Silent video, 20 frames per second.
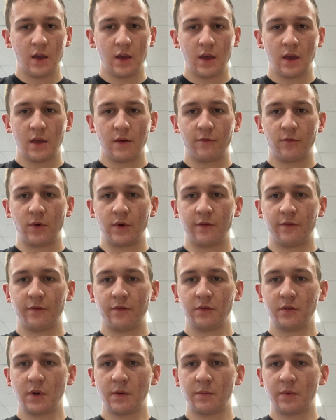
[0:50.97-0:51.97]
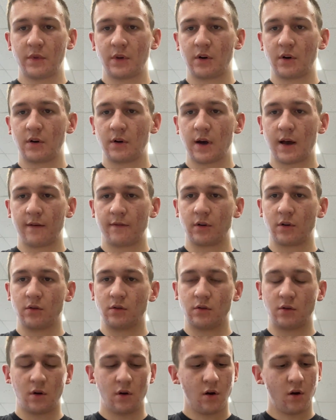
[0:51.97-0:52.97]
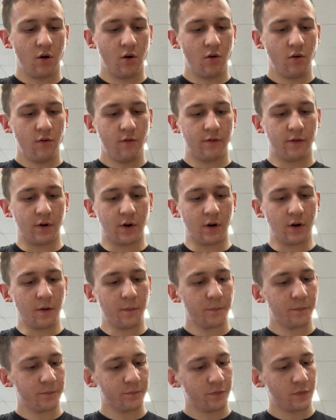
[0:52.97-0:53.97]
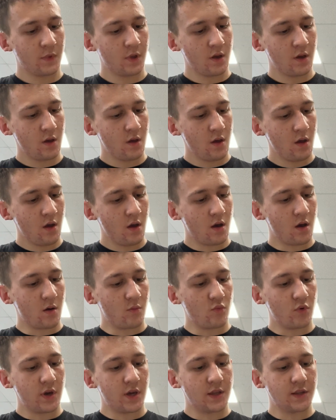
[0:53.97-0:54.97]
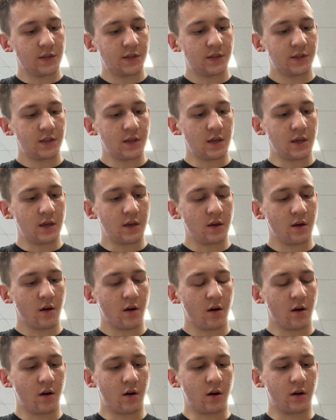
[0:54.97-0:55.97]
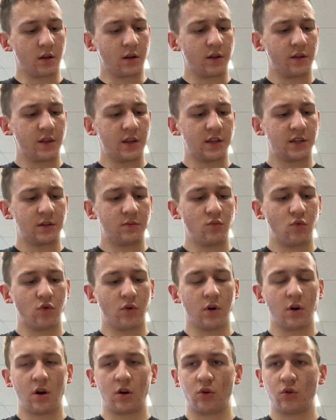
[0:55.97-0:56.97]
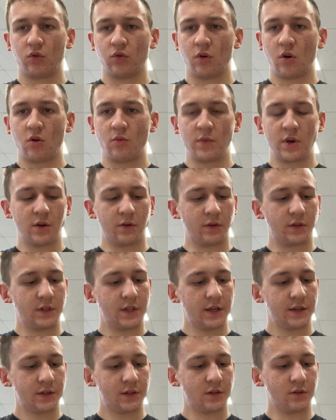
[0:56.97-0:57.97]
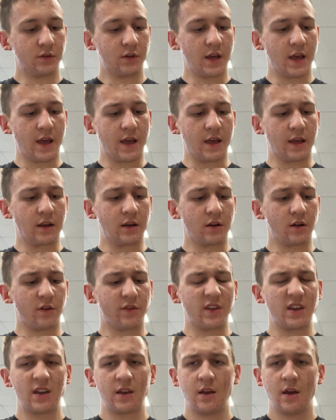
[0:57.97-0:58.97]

If we flip the clavicle over, we can see on this more acromial distal end, on the